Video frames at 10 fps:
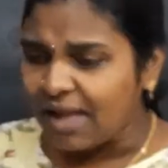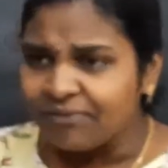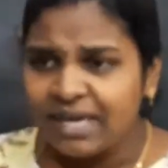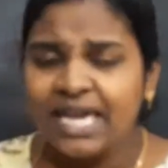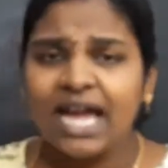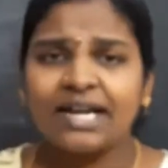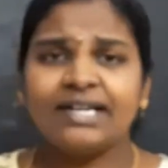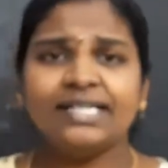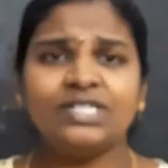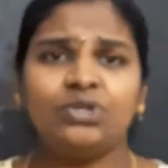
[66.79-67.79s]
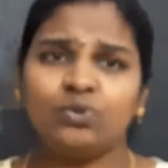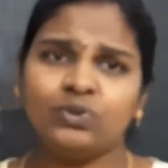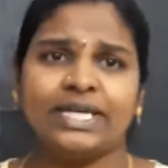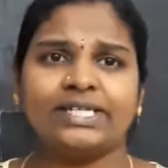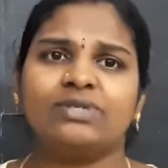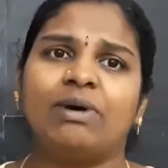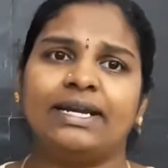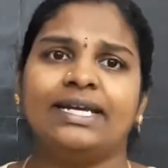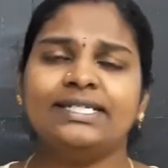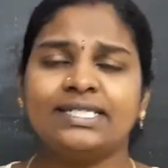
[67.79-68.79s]
we addressed two things. One
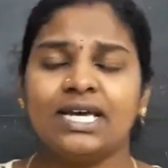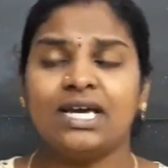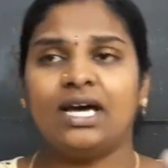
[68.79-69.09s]
is